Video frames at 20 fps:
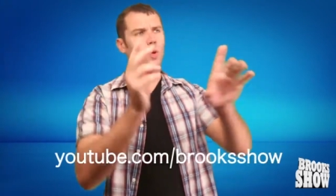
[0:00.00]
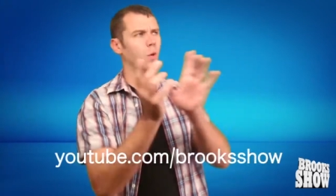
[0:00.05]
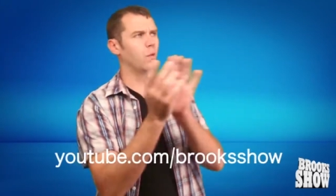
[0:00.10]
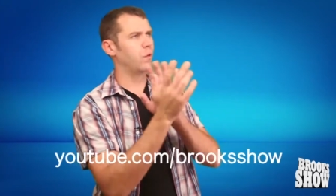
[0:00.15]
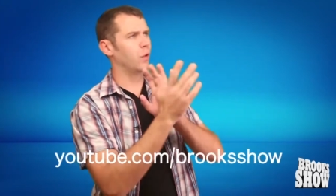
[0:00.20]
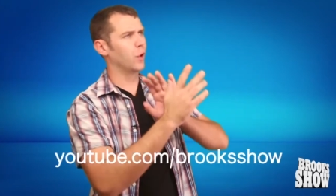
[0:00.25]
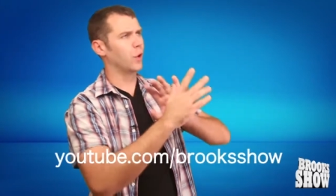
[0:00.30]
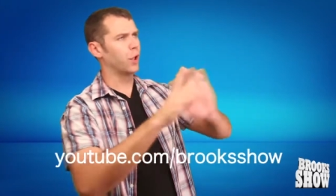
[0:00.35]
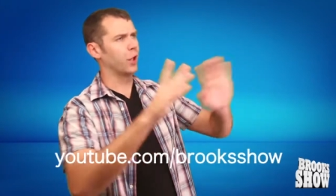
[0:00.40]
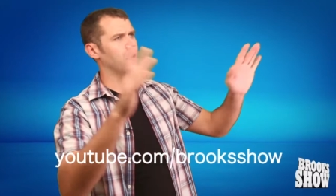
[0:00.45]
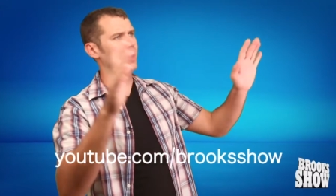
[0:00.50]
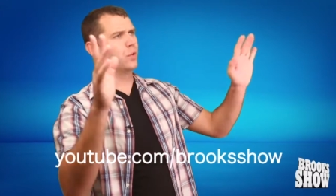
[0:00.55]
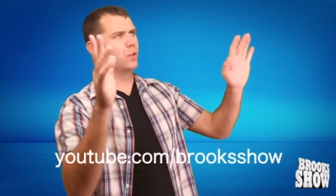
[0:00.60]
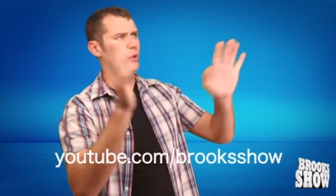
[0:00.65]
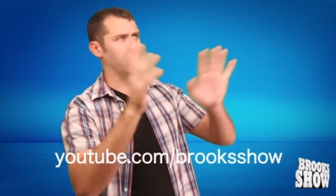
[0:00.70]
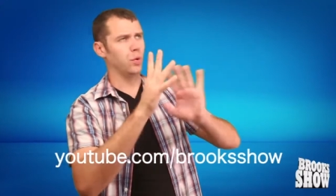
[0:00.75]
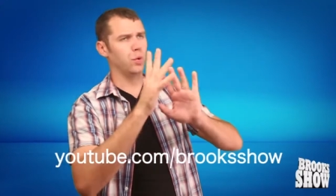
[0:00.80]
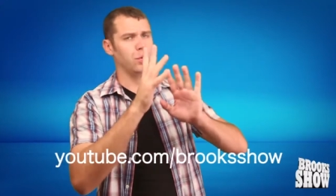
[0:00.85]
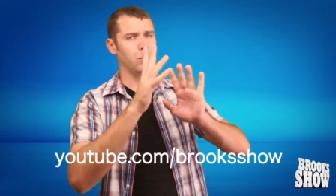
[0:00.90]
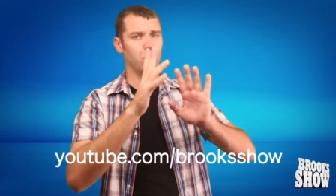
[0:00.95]
don't forget
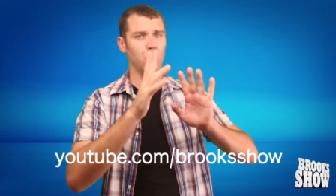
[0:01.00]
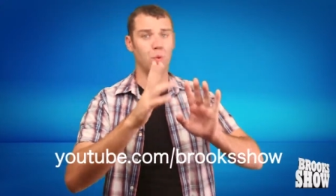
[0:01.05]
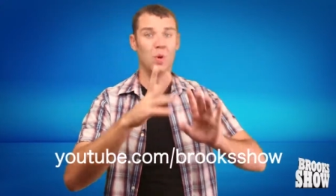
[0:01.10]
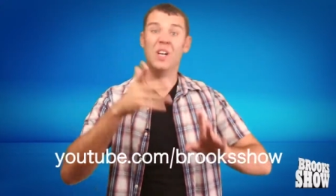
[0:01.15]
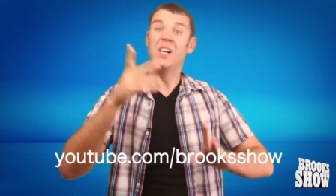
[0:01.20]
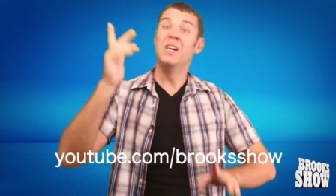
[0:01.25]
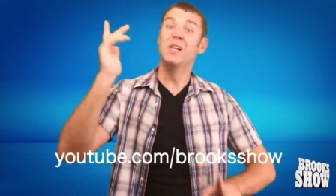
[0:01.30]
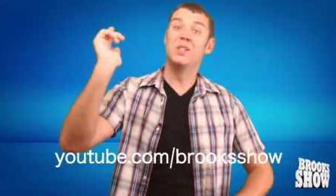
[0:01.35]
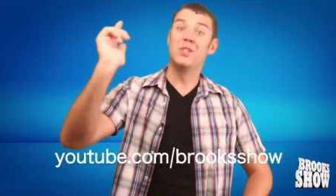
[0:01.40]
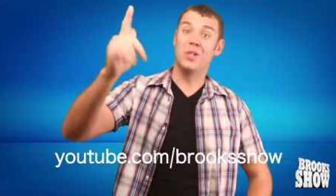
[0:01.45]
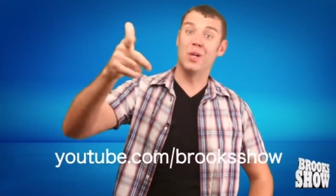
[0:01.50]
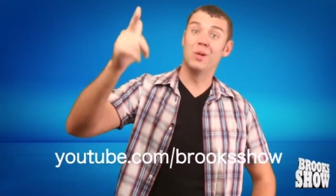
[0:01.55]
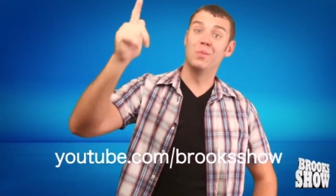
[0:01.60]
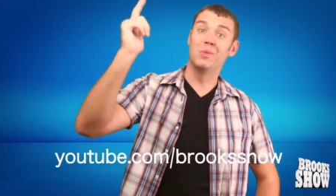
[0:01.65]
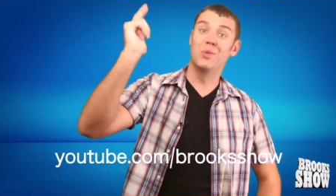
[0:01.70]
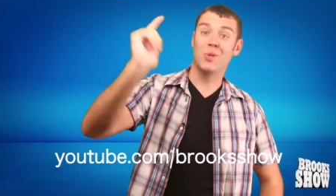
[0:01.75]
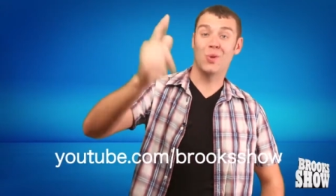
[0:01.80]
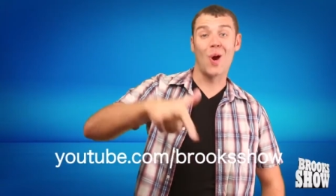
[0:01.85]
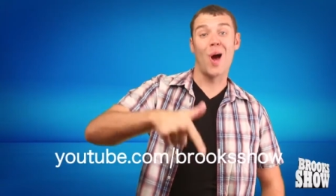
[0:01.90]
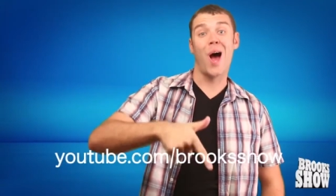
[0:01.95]
to
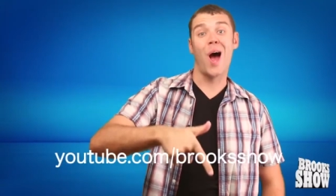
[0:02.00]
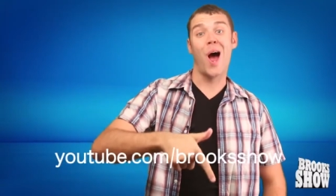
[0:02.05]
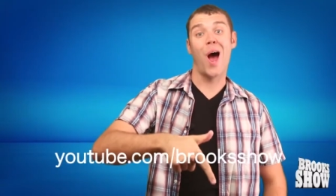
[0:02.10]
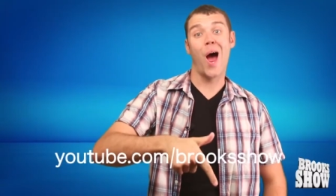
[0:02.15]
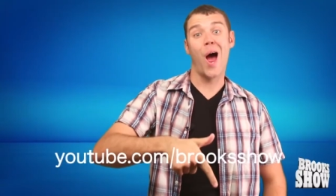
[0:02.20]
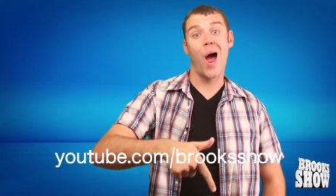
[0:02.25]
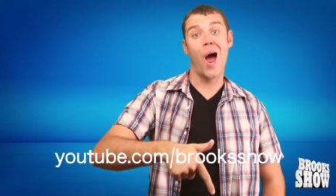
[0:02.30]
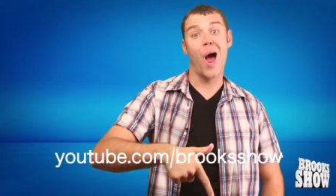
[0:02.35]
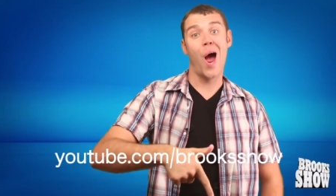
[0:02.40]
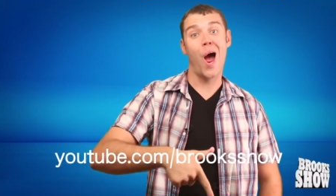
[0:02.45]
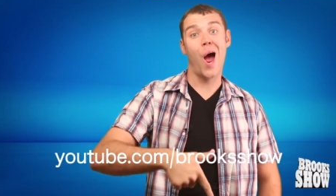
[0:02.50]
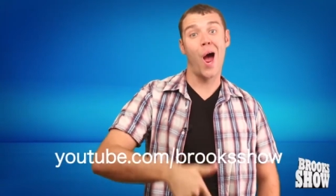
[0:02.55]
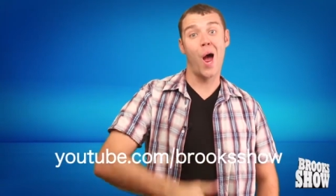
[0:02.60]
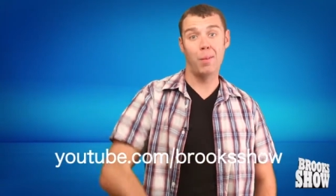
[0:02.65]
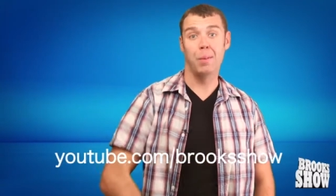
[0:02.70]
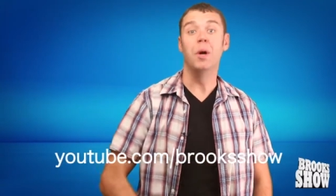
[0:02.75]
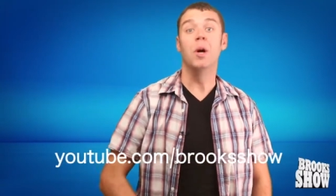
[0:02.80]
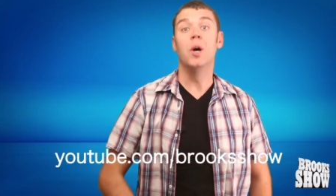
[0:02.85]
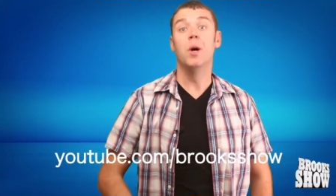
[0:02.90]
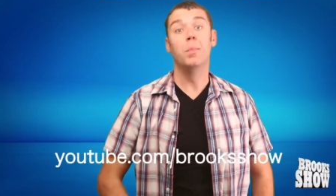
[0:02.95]

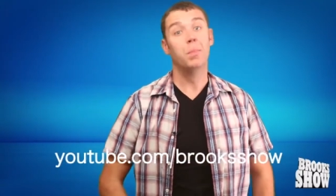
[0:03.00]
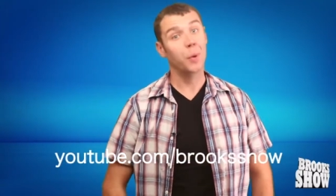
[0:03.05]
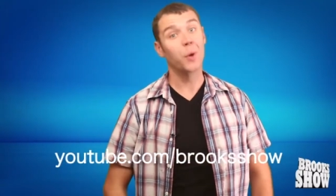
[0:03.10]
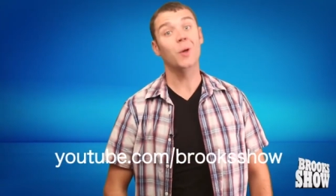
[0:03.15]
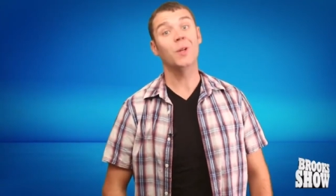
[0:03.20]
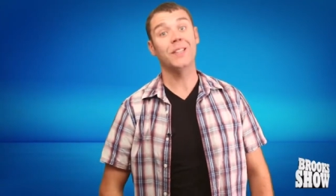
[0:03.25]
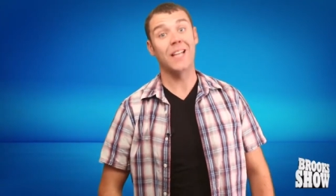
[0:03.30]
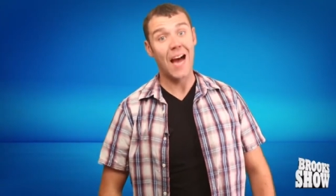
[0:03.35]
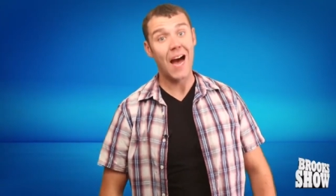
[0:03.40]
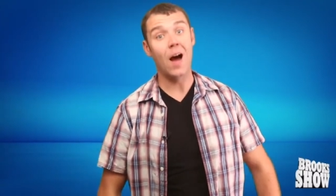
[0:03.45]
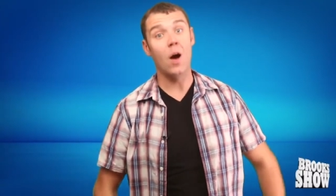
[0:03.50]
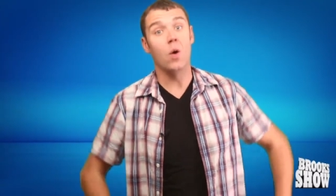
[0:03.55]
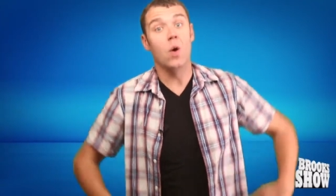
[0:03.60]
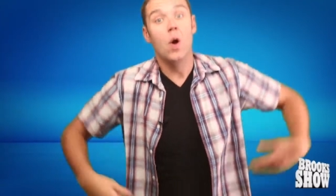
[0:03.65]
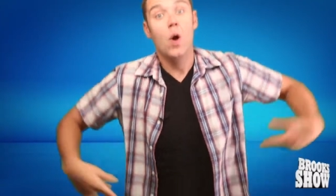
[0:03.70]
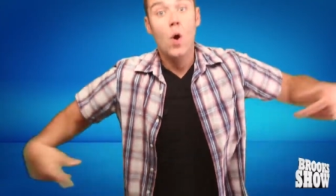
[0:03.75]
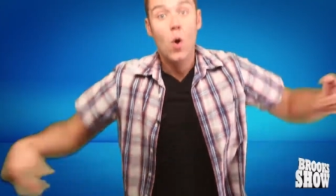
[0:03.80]
subscribe. Brooks out.